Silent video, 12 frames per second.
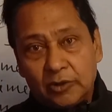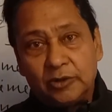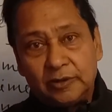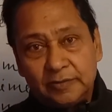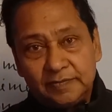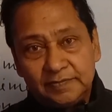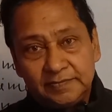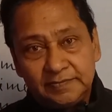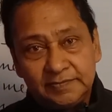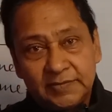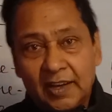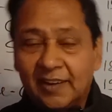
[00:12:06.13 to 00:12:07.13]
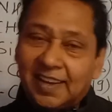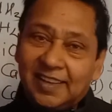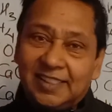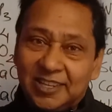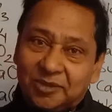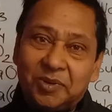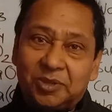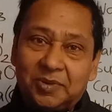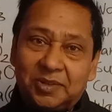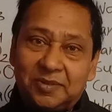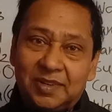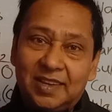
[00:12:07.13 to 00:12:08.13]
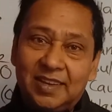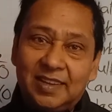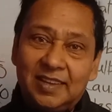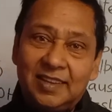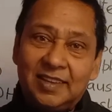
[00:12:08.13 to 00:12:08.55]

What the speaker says: other. Okay, this much for today.